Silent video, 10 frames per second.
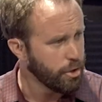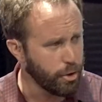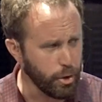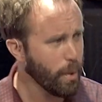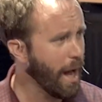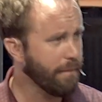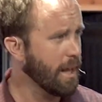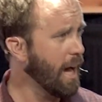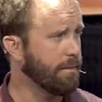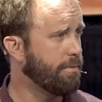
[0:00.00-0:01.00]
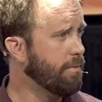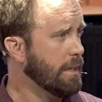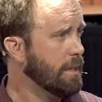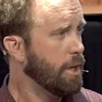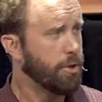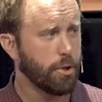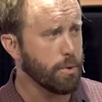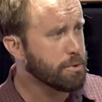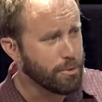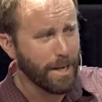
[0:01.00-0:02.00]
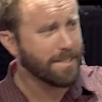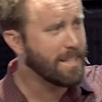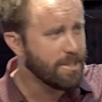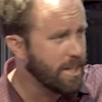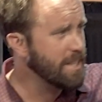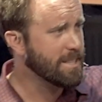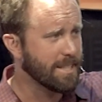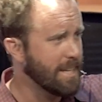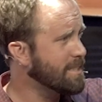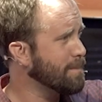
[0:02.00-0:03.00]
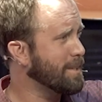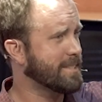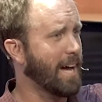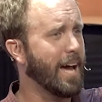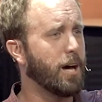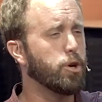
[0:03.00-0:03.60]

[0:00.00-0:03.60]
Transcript: Do you have life? Do you trust that Jesus is the Messiah